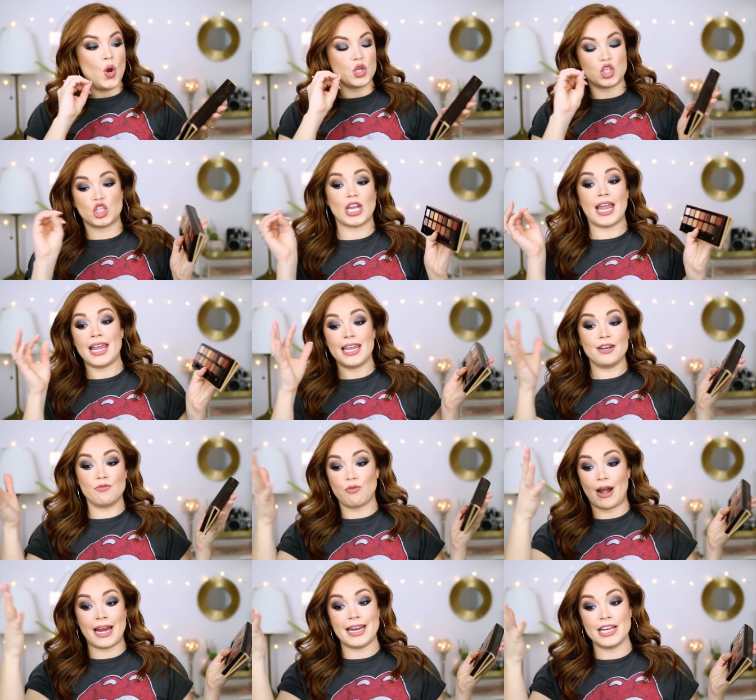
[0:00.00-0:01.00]
shade
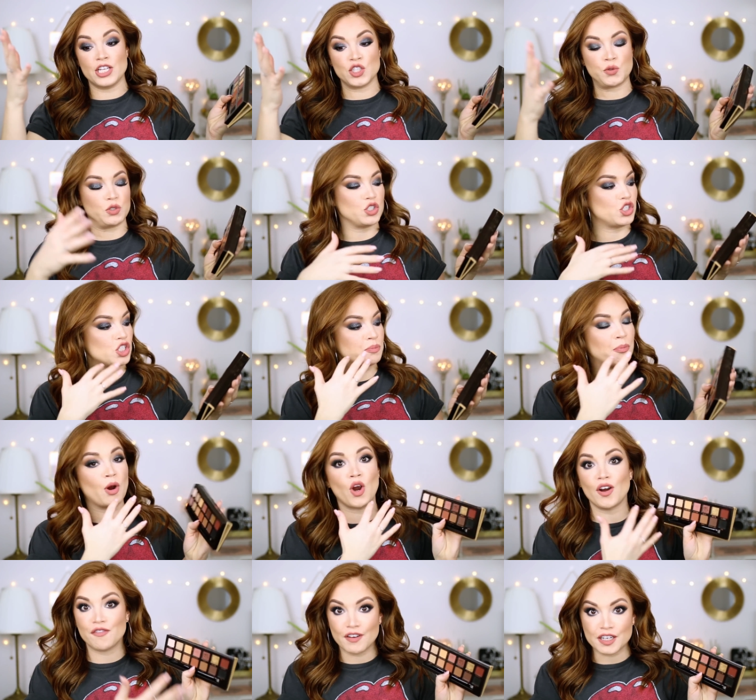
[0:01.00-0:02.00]
range, which is just
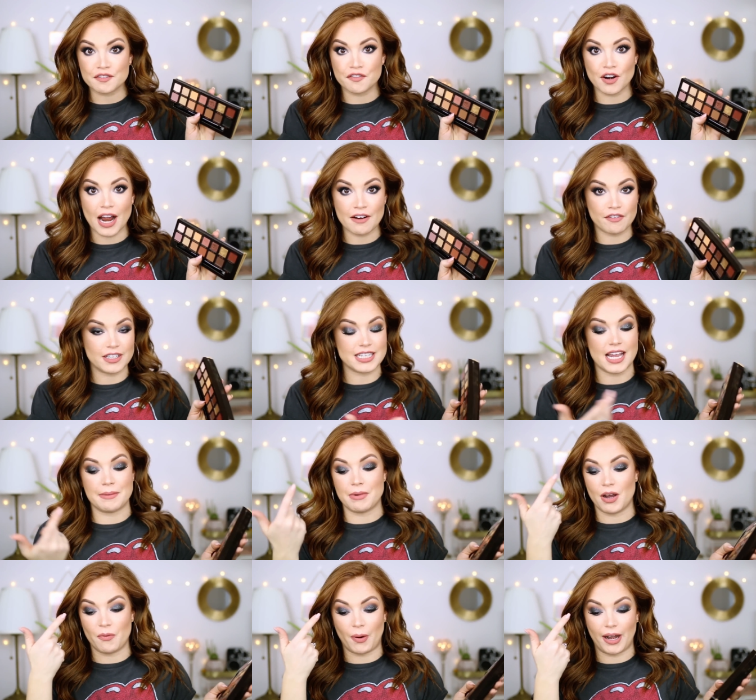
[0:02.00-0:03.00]
perfect for every day.
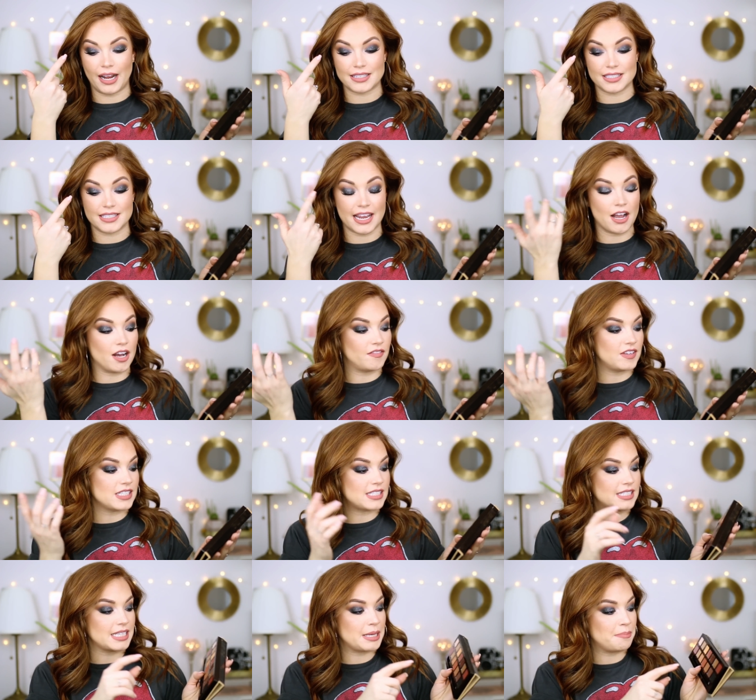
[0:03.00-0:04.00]
I'm not wearing it today,
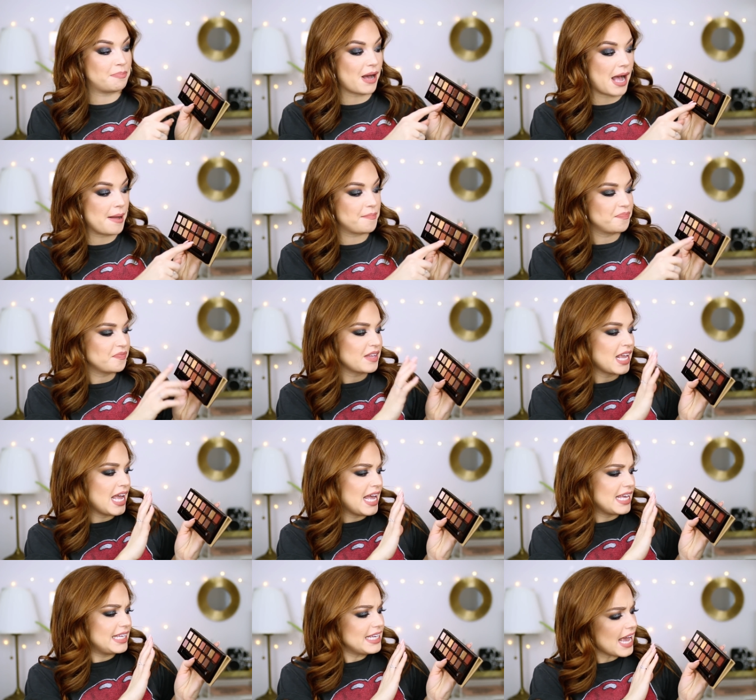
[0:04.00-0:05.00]
obviously, but
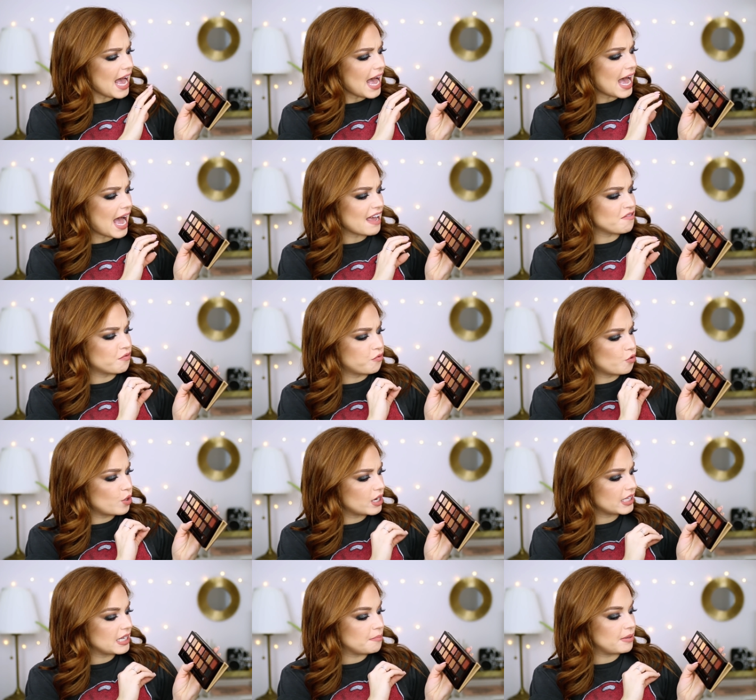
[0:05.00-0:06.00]
yeah, I
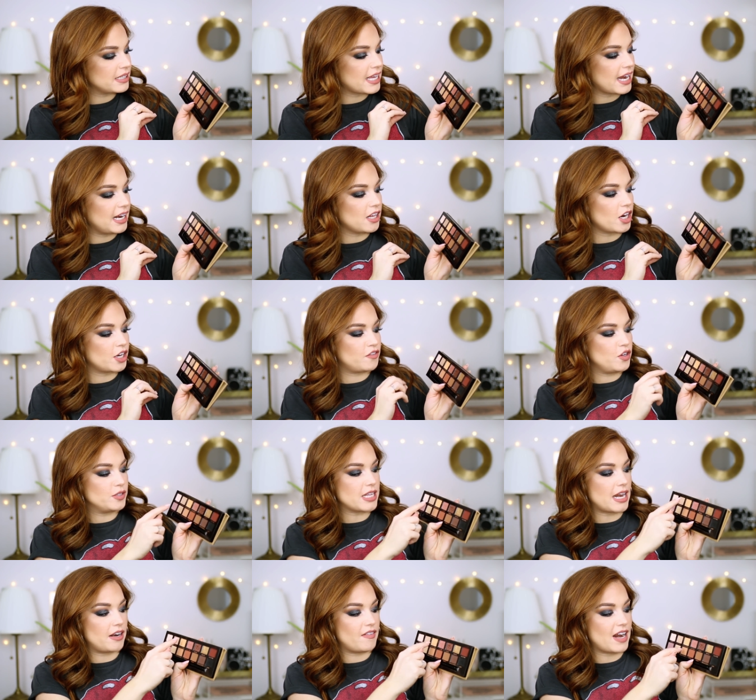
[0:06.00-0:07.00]
really been getting a lot of
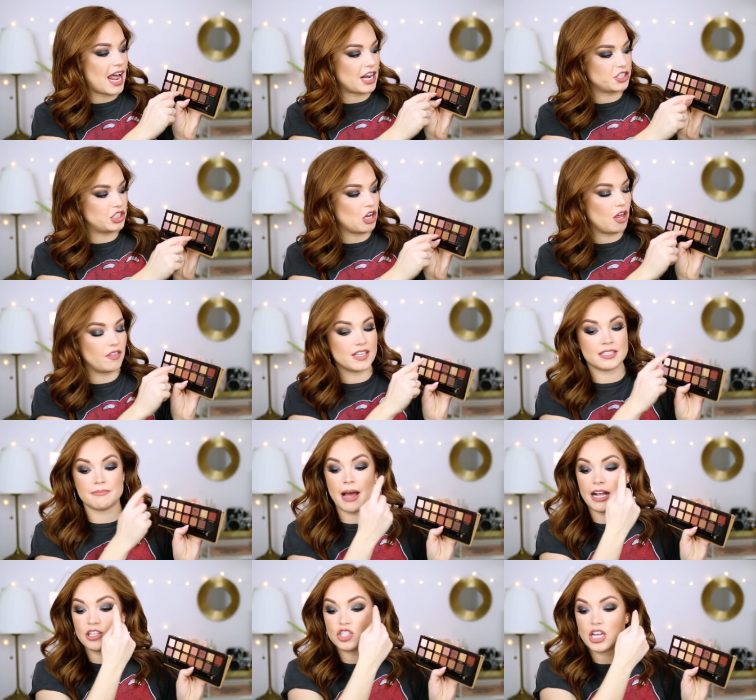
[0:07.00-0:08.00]
use out of it. Actually, all these
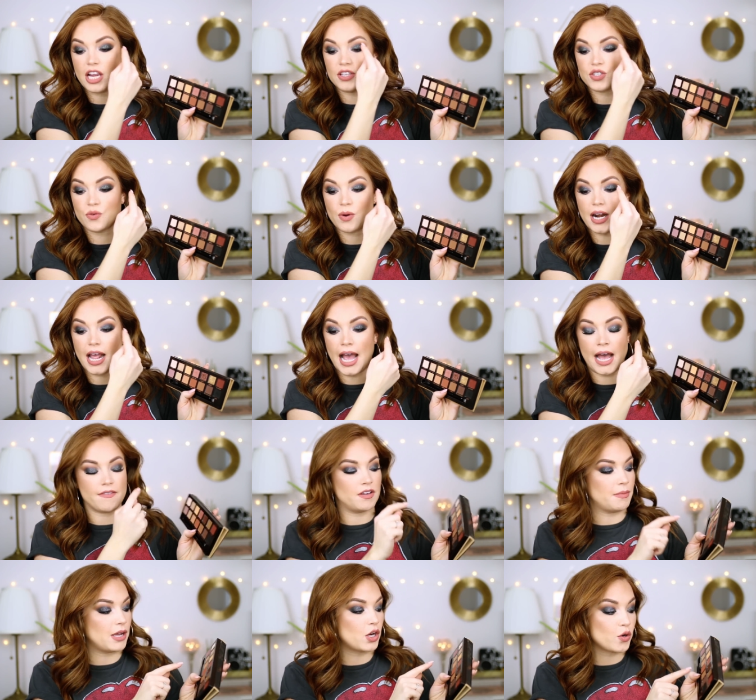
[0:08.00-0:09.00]
matte shades are what I
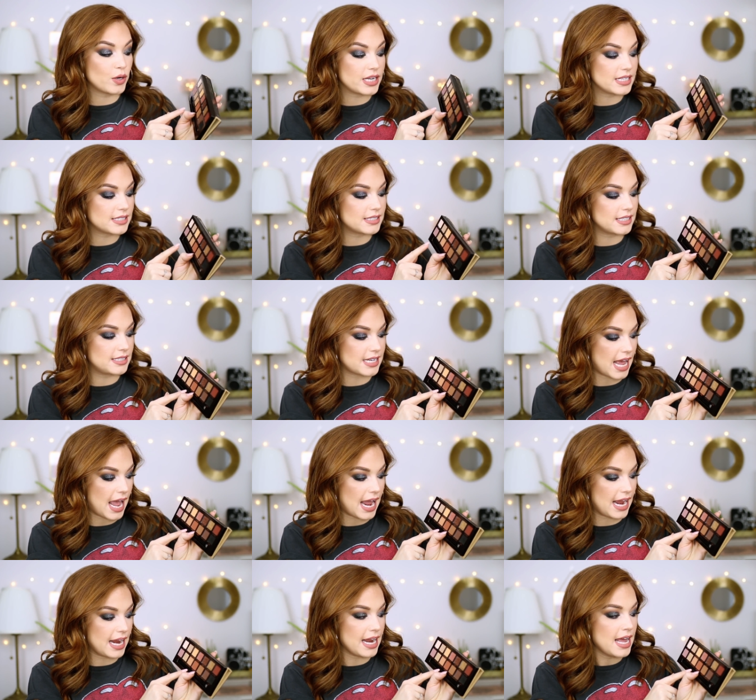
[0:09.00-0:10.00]
have in my crease
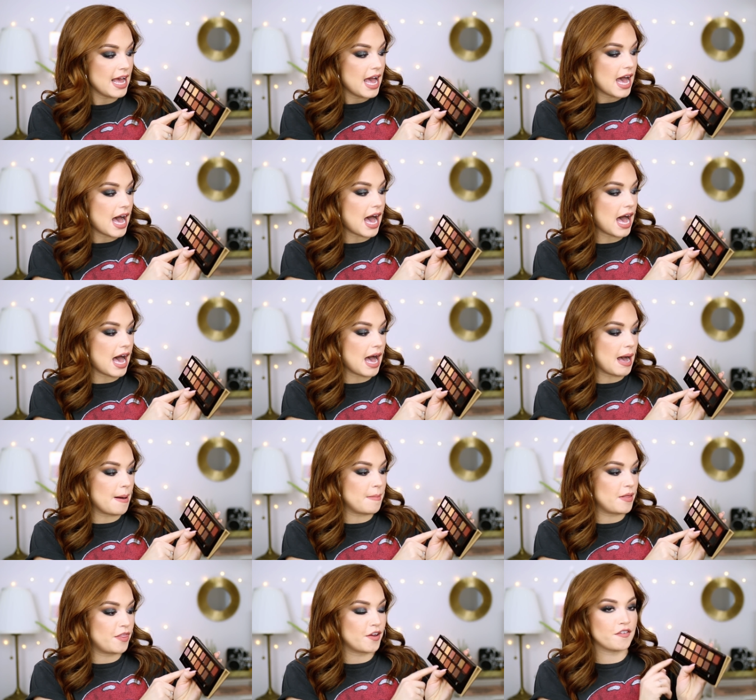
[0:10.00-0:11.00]
today.
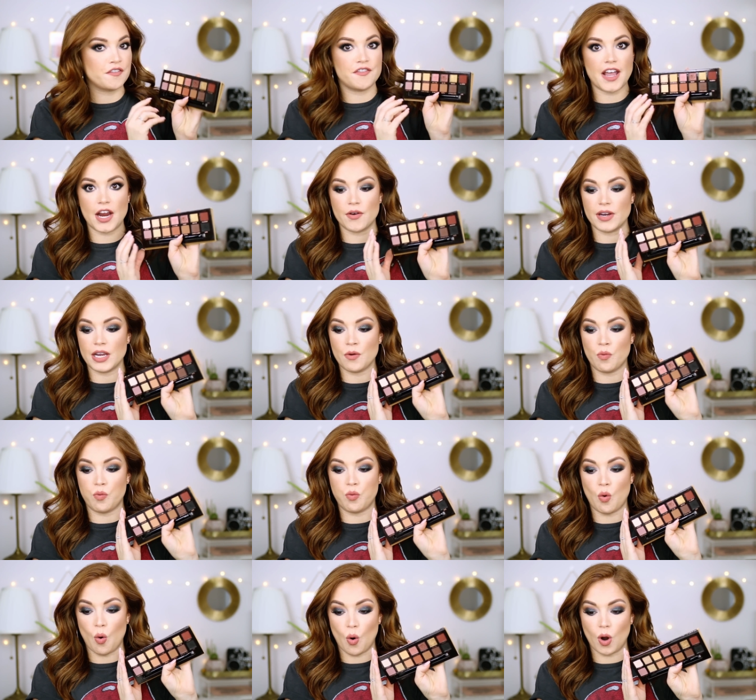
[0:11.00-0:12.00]
Um, they're very
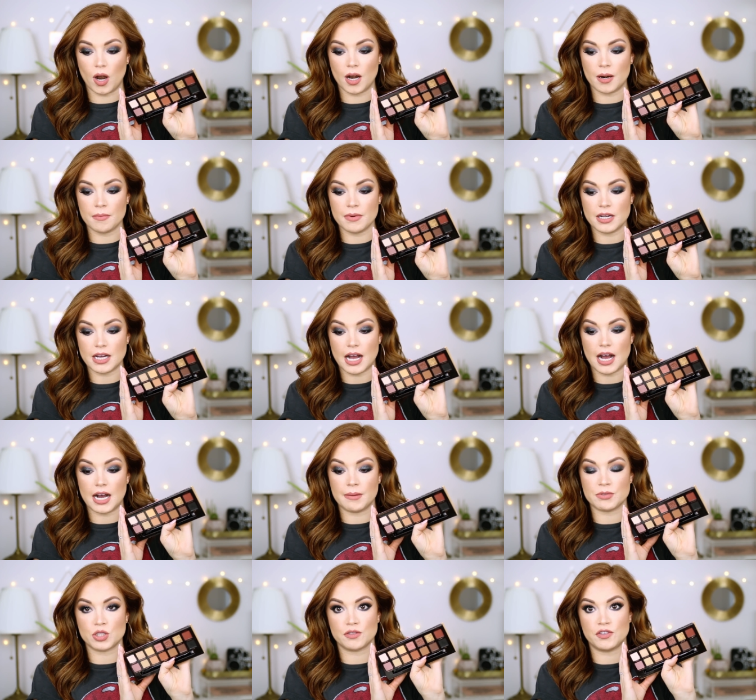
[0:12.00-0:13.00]
warm,
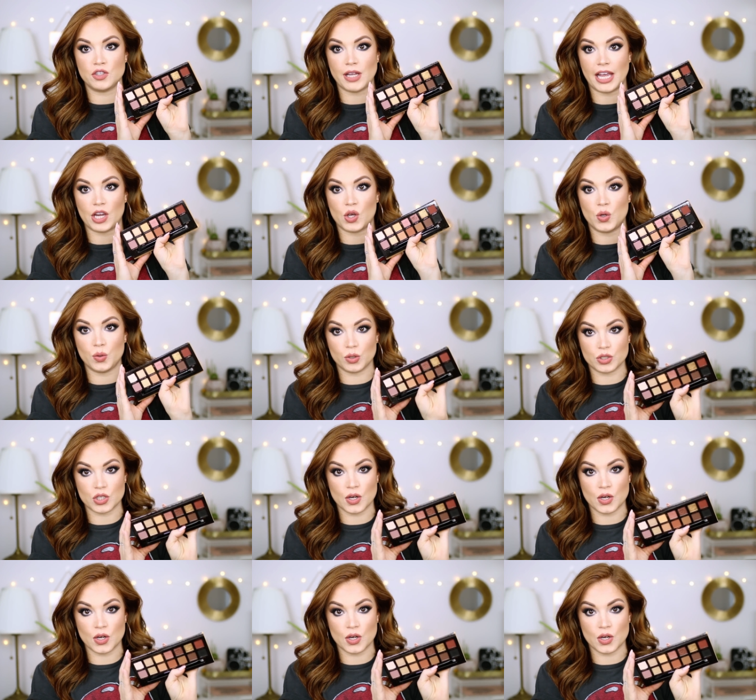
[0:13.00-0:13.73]
um, so if you like cool